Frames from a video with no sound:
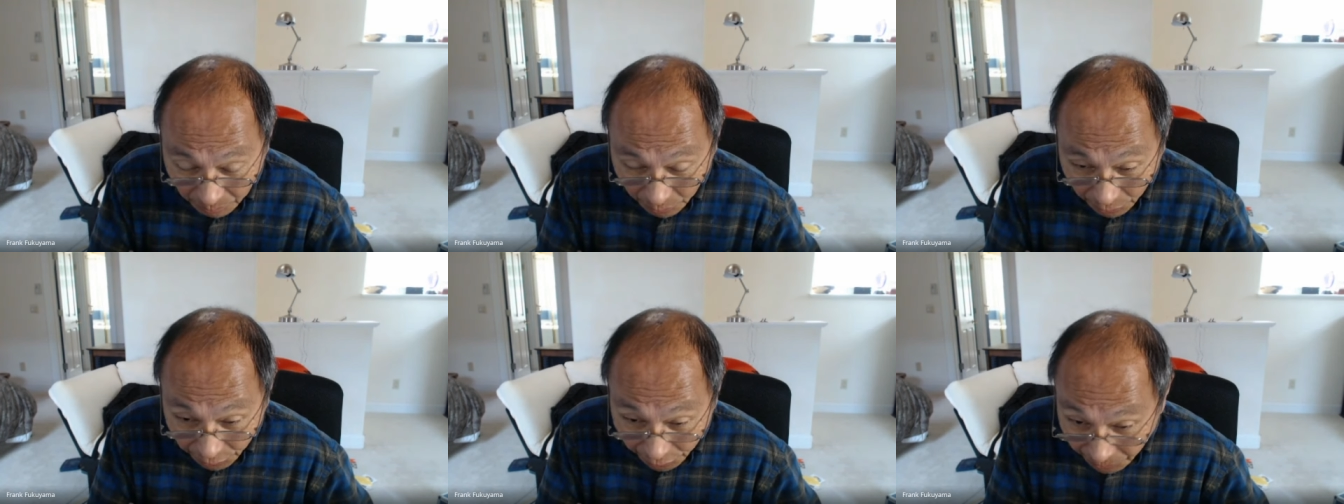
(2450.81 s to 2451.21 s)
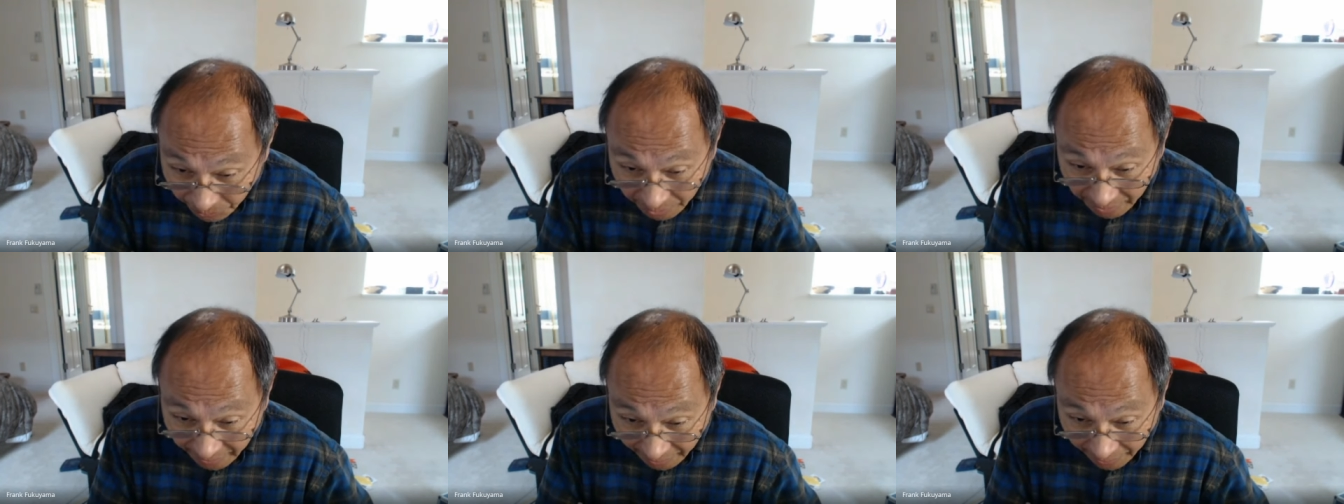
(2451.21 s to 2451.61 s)
or a
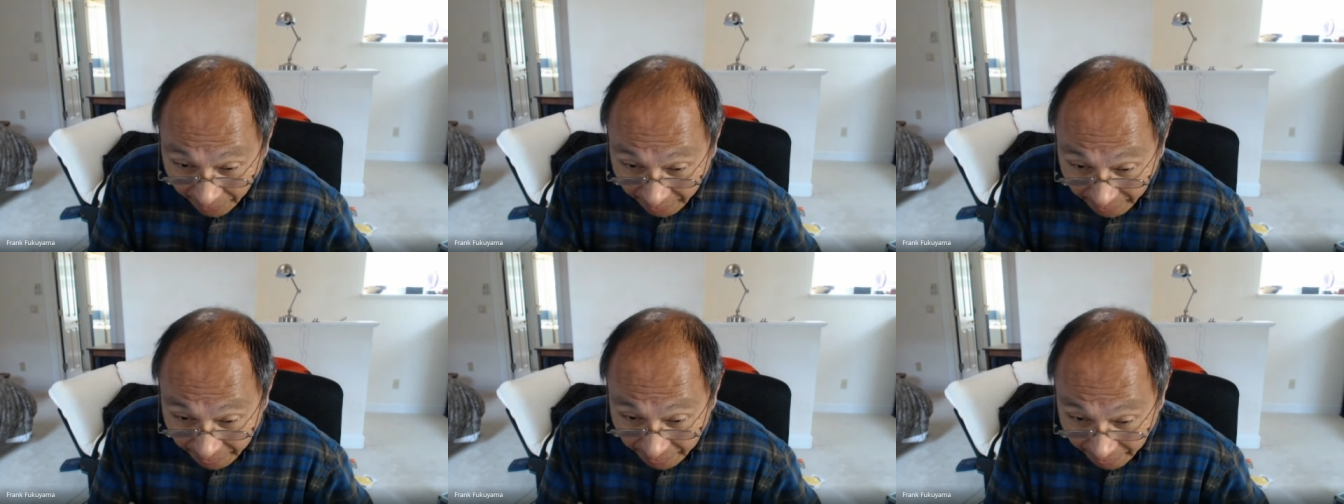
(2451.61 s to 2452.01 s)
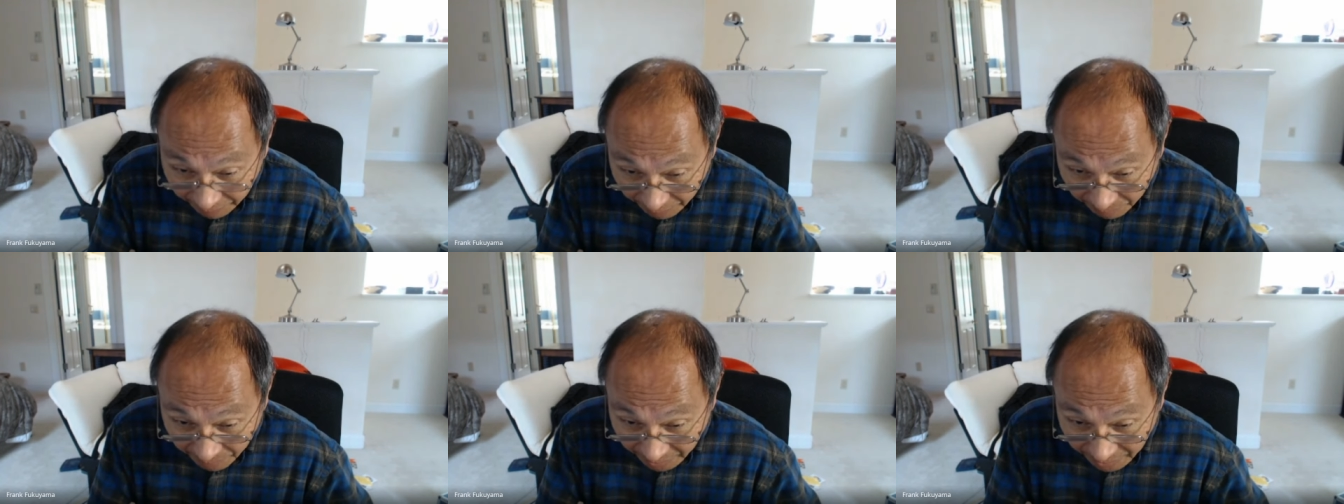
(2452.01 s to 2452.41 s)
unitary
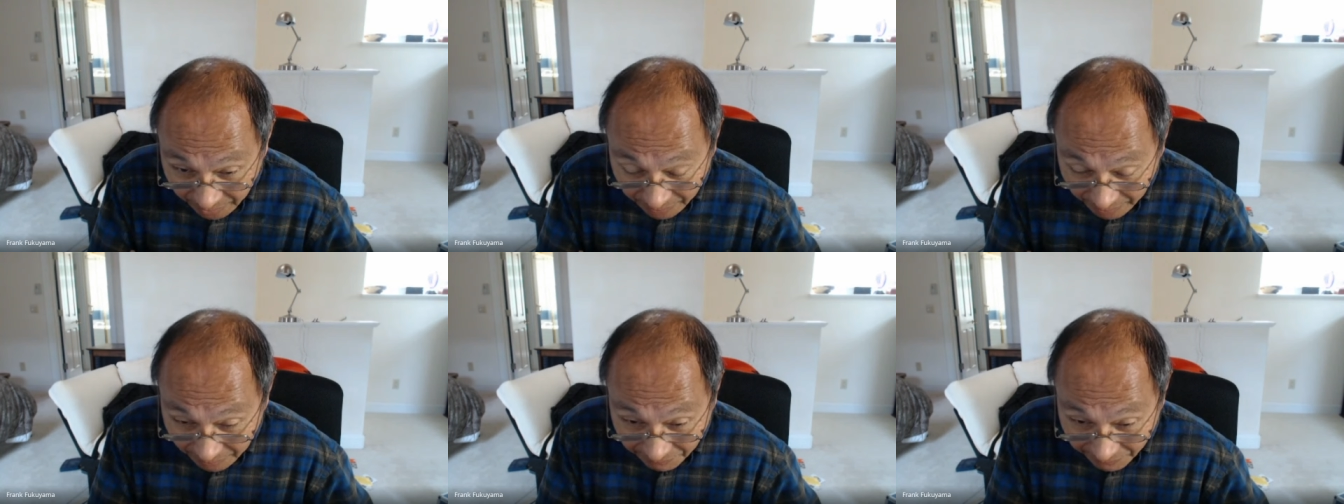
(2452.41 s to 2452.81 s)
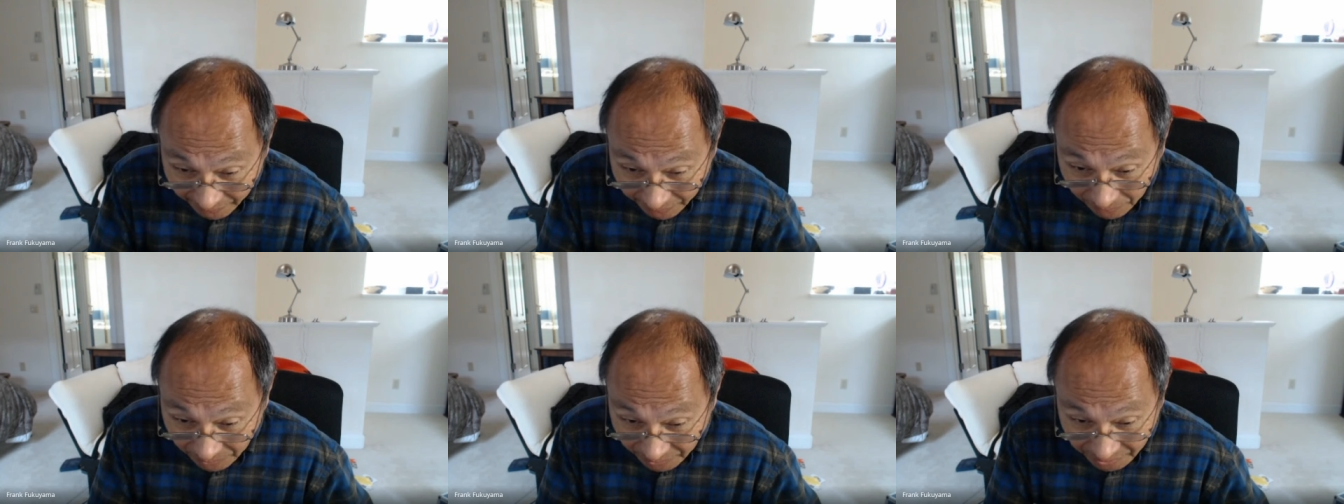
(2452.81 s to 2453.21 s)
government?
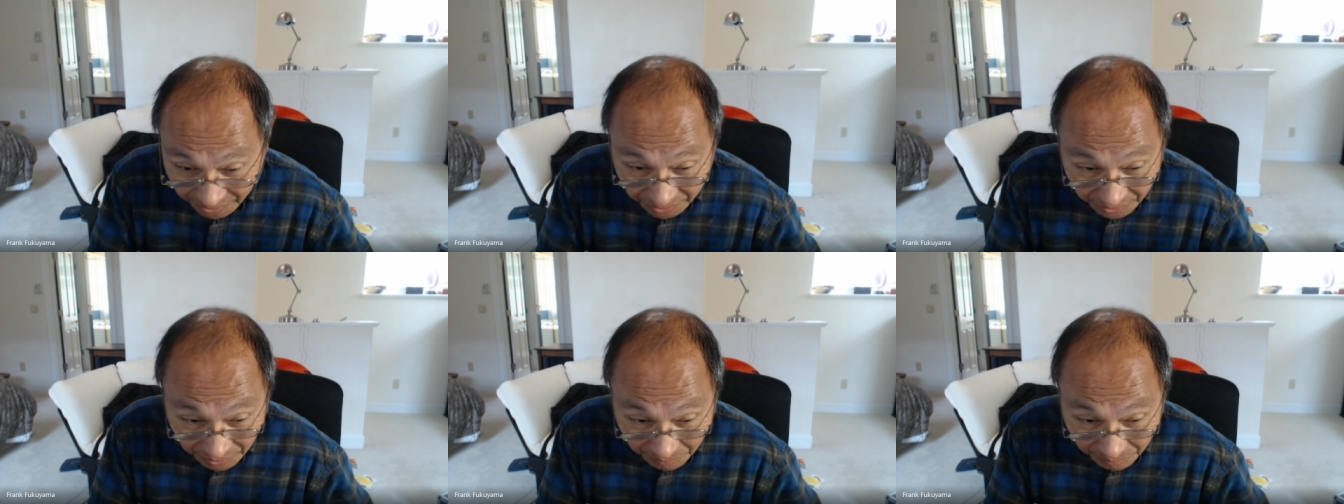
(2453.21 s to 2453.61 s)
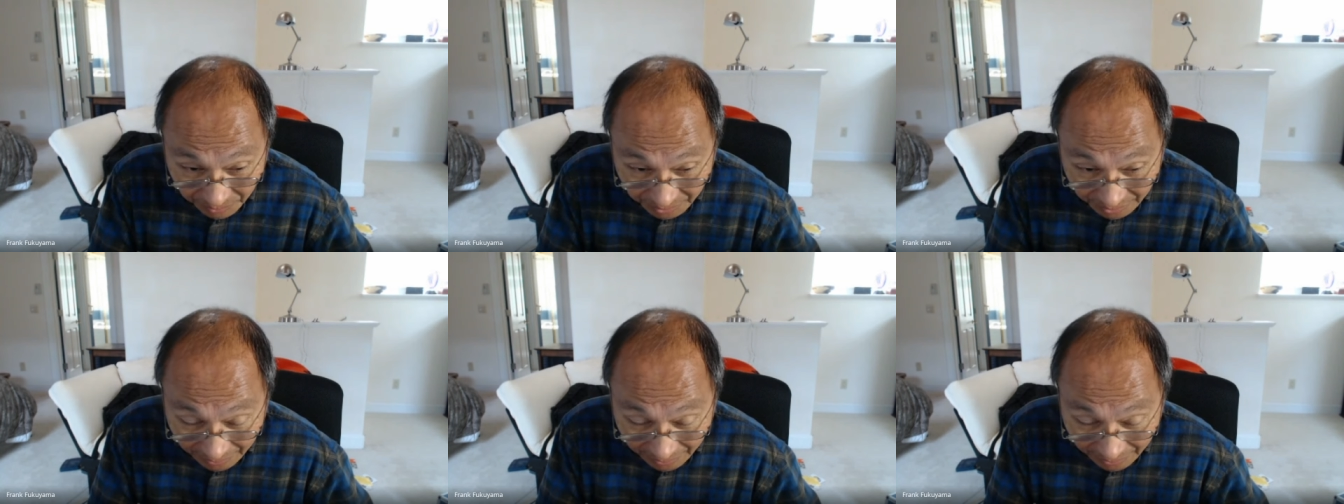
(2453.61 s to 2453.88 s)
Federal systems